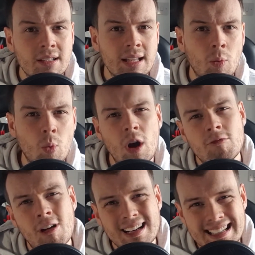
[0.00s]
Now, why
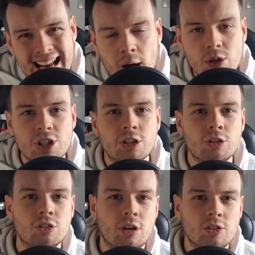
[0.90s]
right now is it a
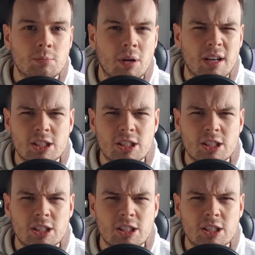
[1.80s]
good time to buy?